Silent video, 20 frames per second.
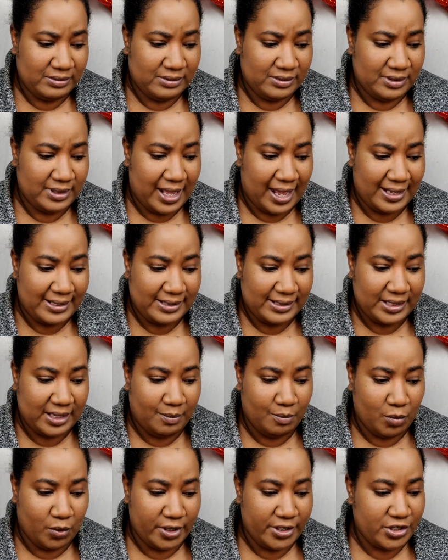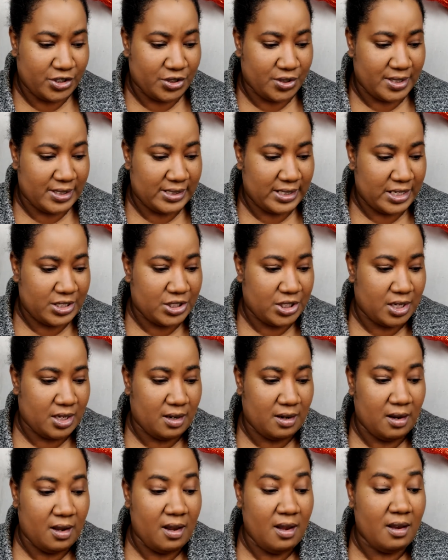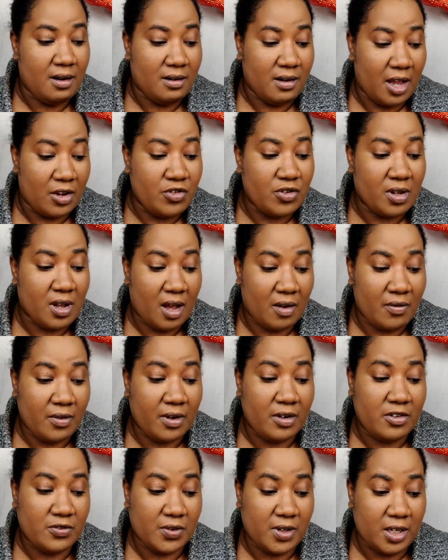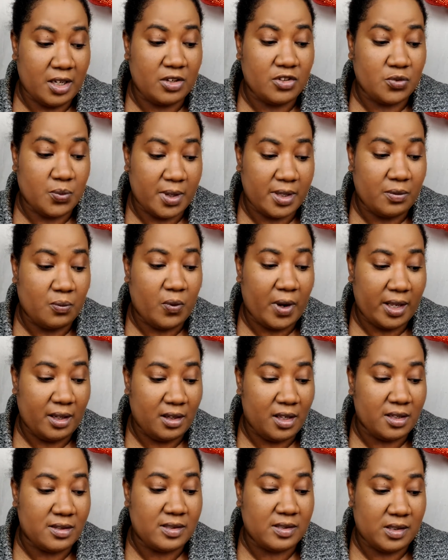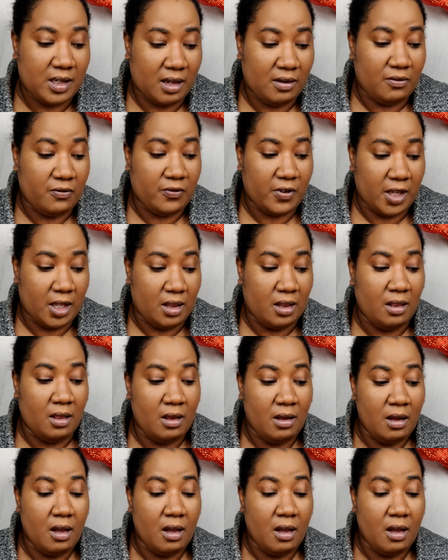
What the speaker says: lasting moisturization, natural coverage finish with weightless skin feel.